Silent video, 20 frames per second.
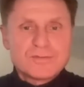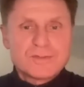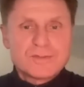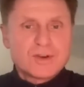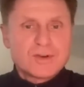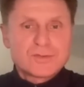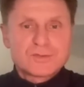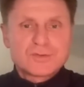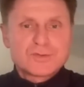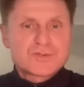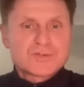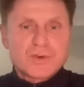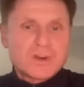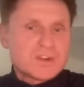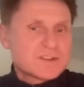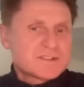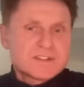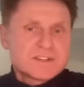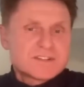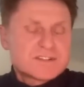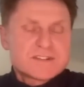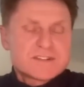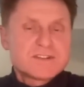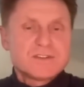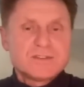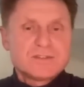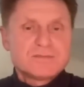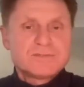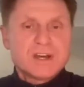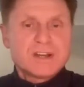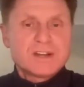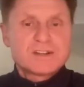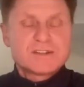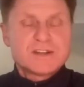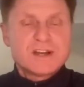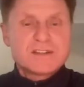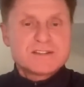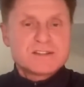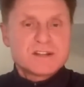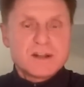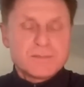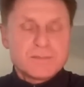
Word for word: you know, two draws, that's still done and dusted.